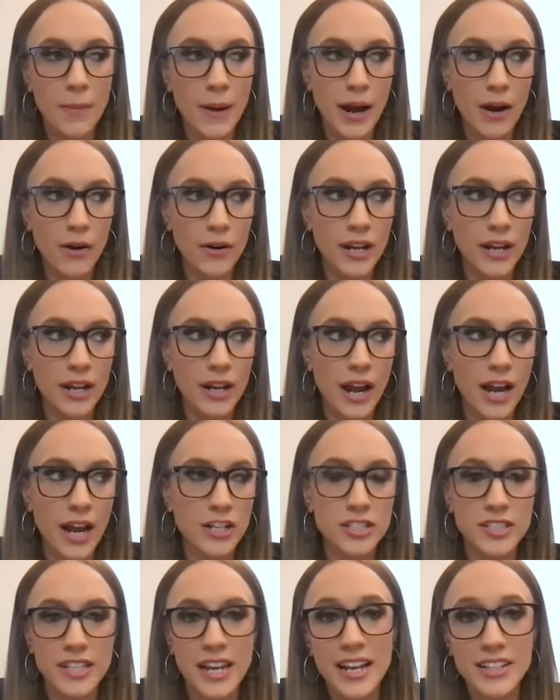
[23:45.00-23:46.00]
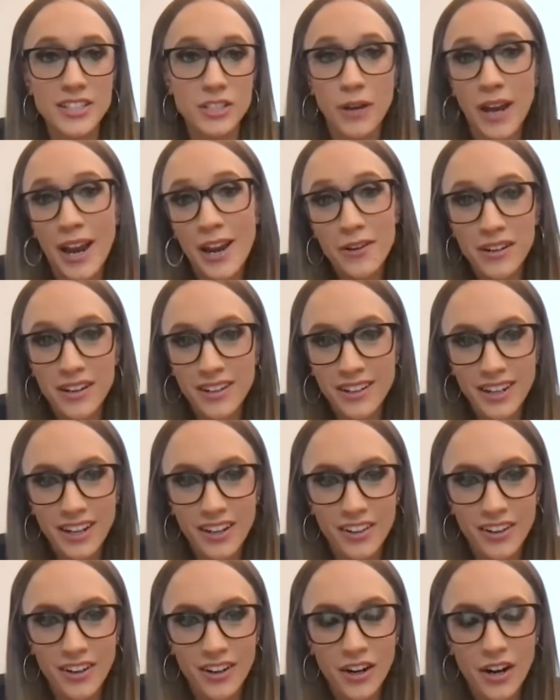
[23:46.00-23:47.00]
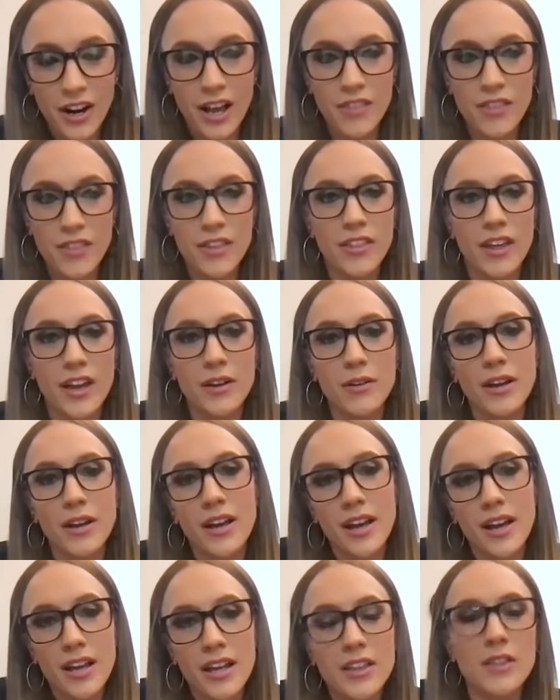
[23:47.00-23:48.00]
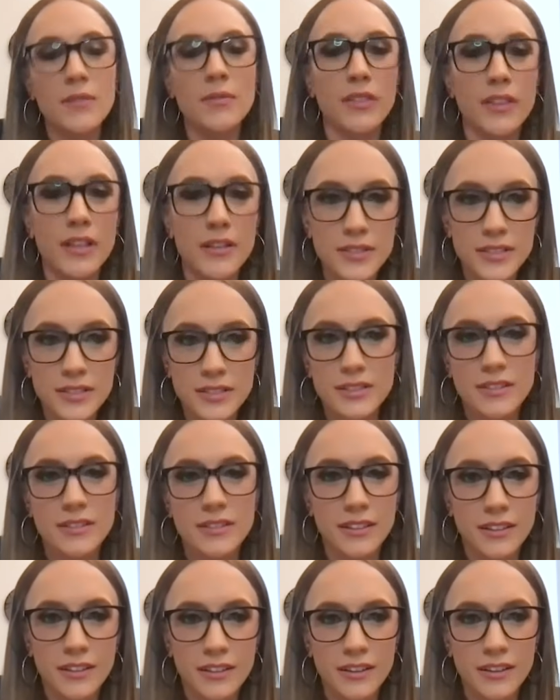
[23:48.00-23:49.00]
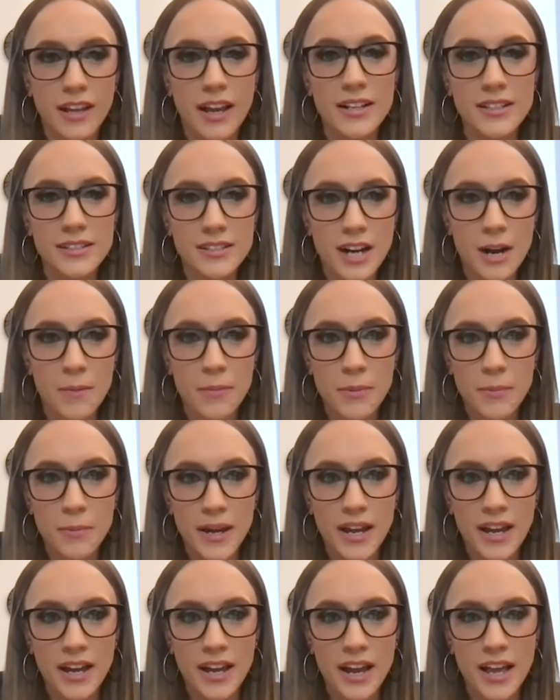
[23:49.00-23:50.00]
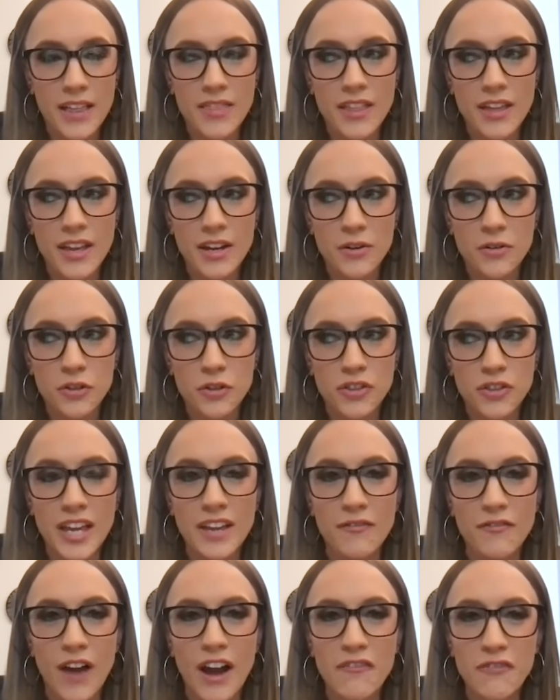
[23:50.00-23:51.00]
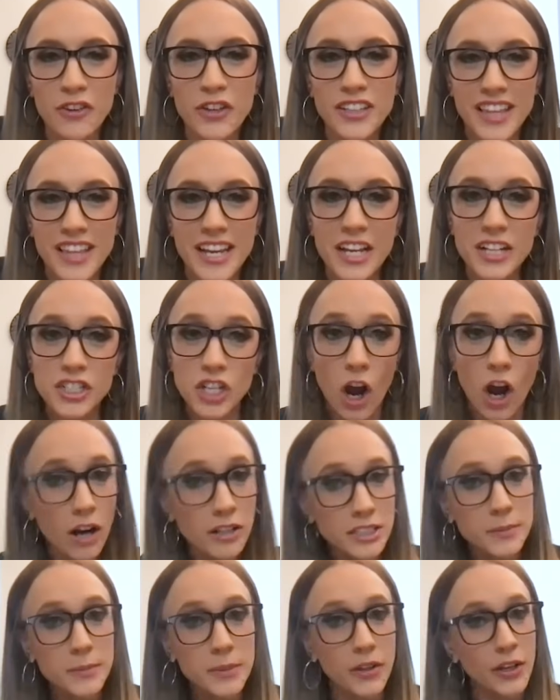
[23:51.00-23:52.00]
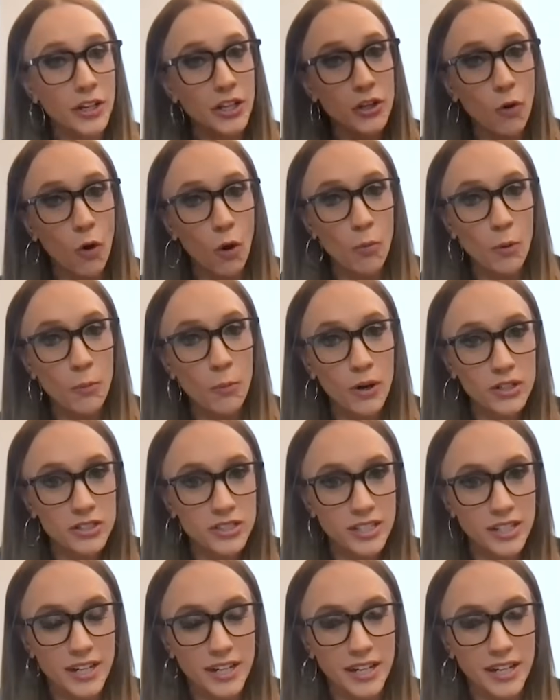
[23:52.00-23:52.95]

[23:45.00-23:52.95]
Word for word: about it, I just say, it's okay, you didn't kill her. And then, like, it lifts lightens it up a bit and then they i feel like they can talk to me like a normal person